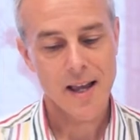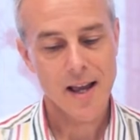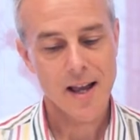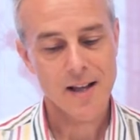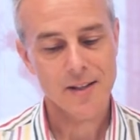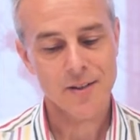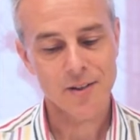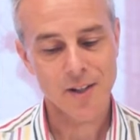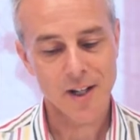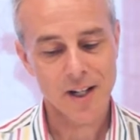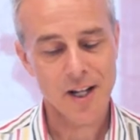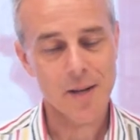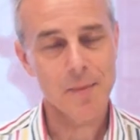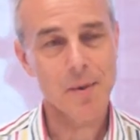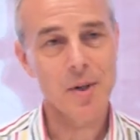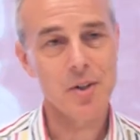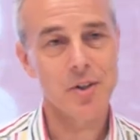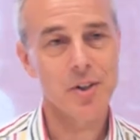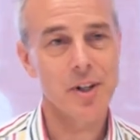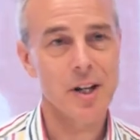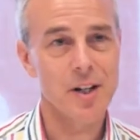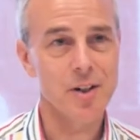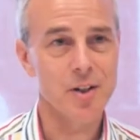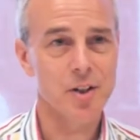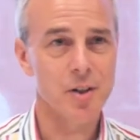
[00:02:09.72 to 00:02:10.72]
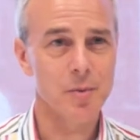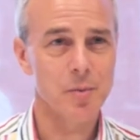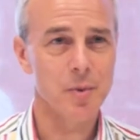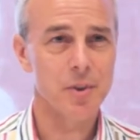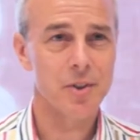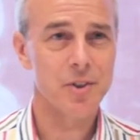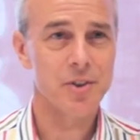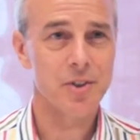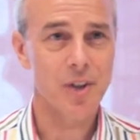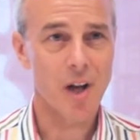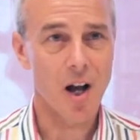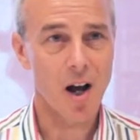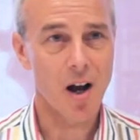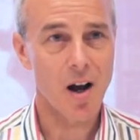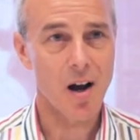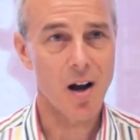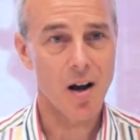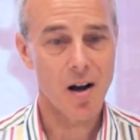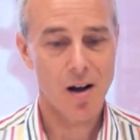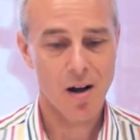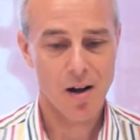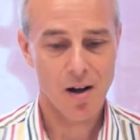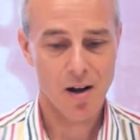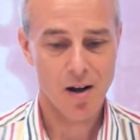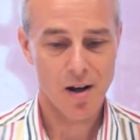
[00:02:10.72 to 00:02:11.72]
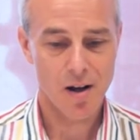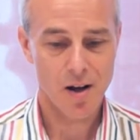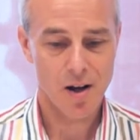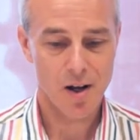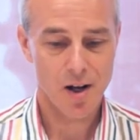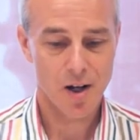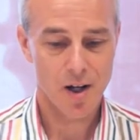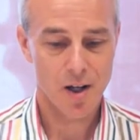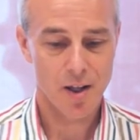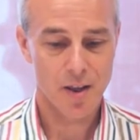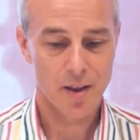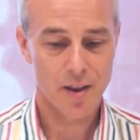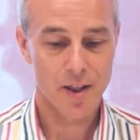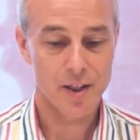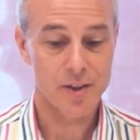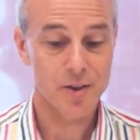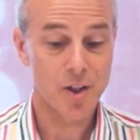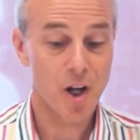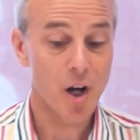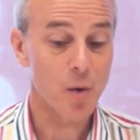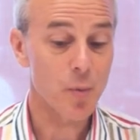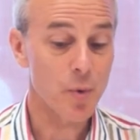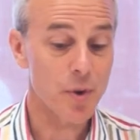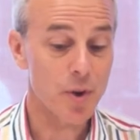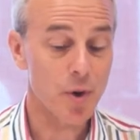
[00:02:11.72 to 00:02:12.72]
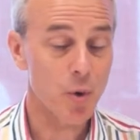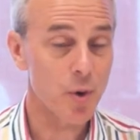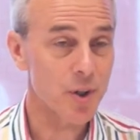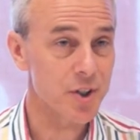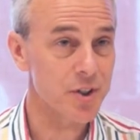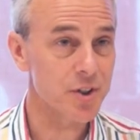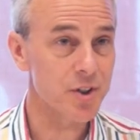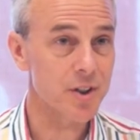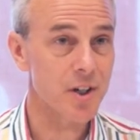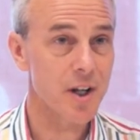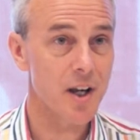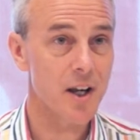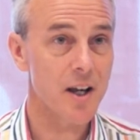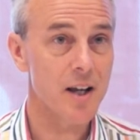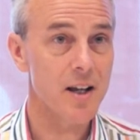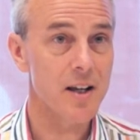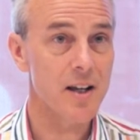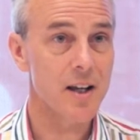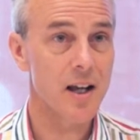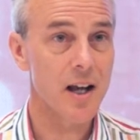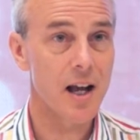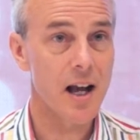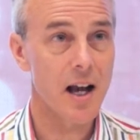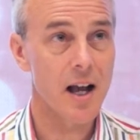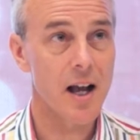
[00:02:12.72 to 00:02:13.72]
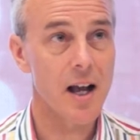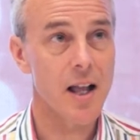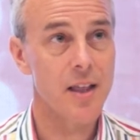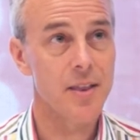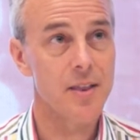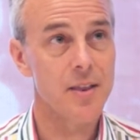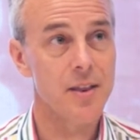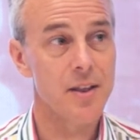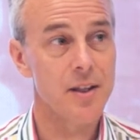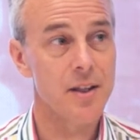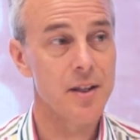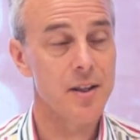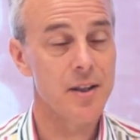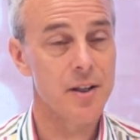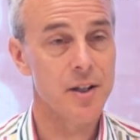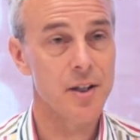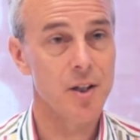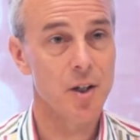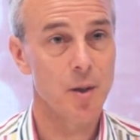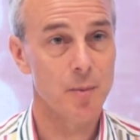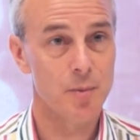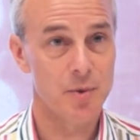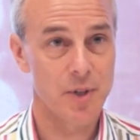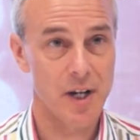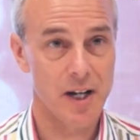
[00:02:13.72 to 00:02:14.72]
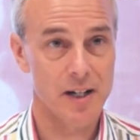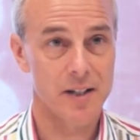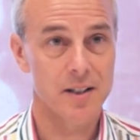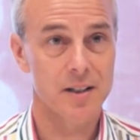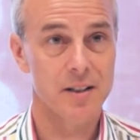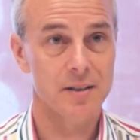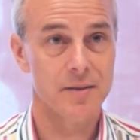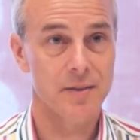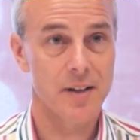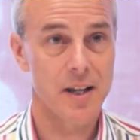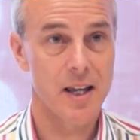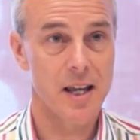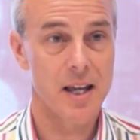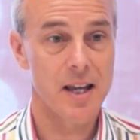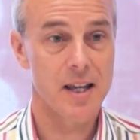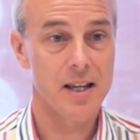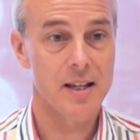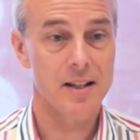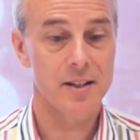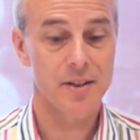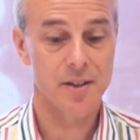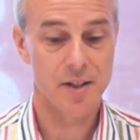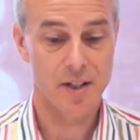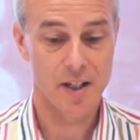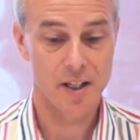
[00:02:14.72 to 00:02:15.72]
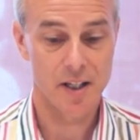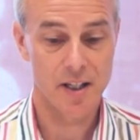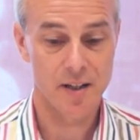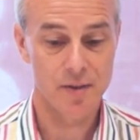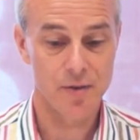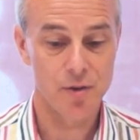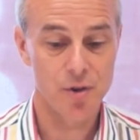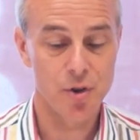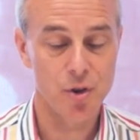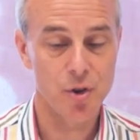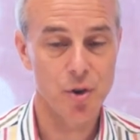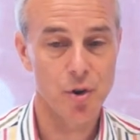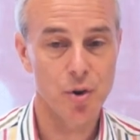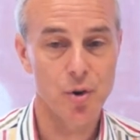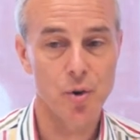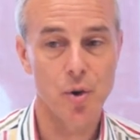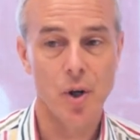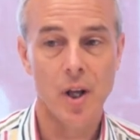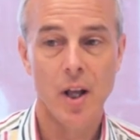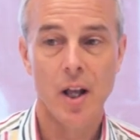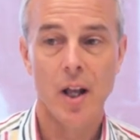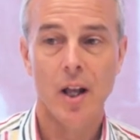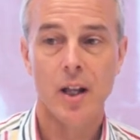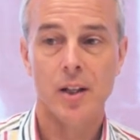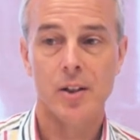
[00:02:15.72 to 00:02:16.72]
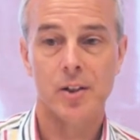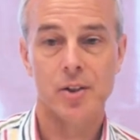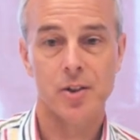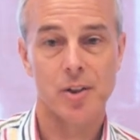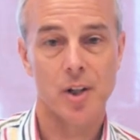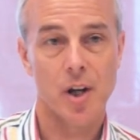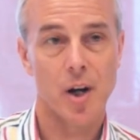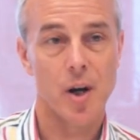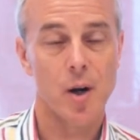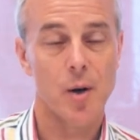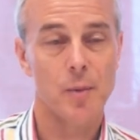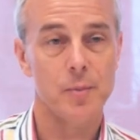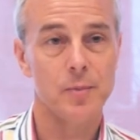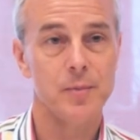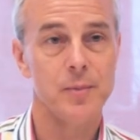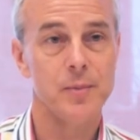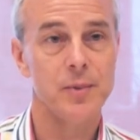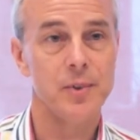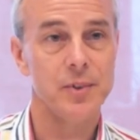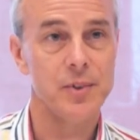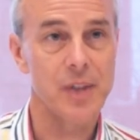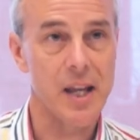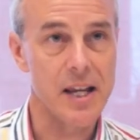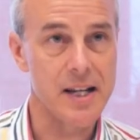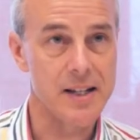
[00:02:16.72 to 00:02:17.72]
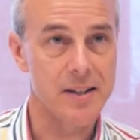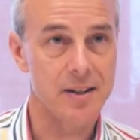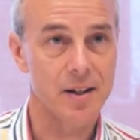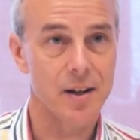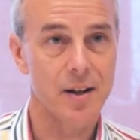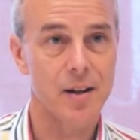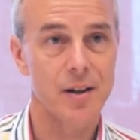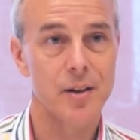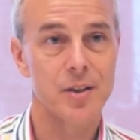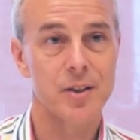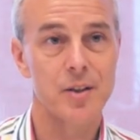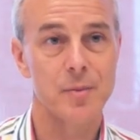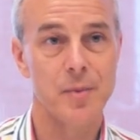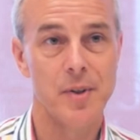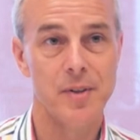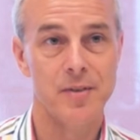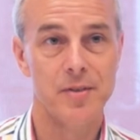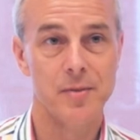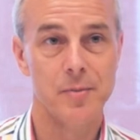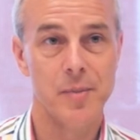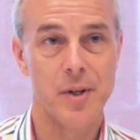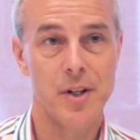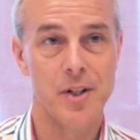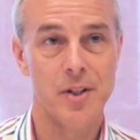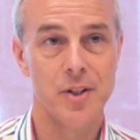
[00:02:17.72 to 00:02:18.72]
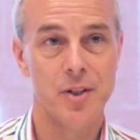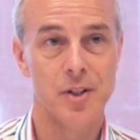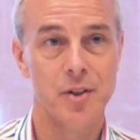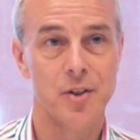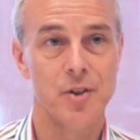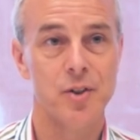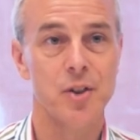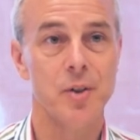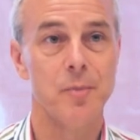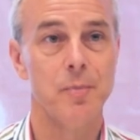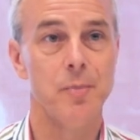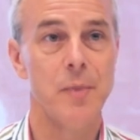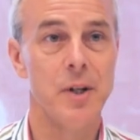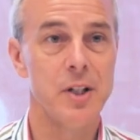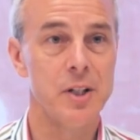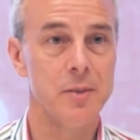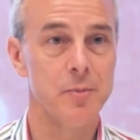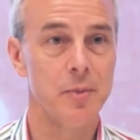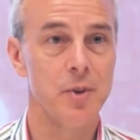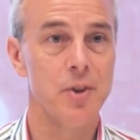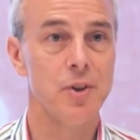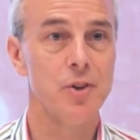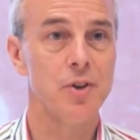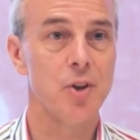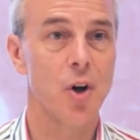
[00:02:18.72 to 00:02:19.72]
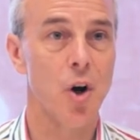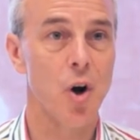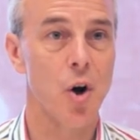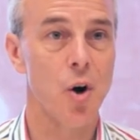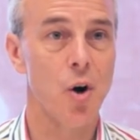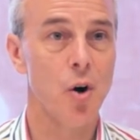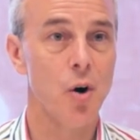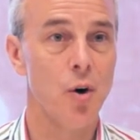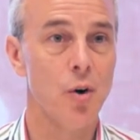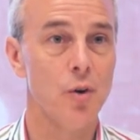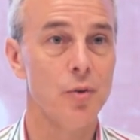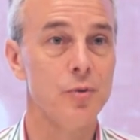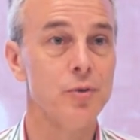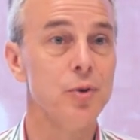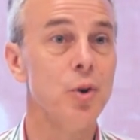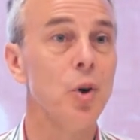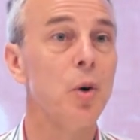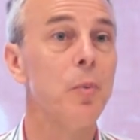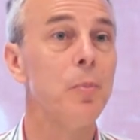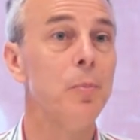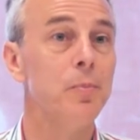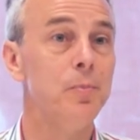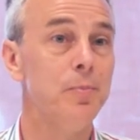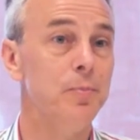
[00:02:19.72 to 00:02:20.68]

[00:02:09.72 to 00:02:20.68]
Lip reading: Psychometric instruments they start with a questionnaire, and the objective is that it gives you some data, some information, some measurements of your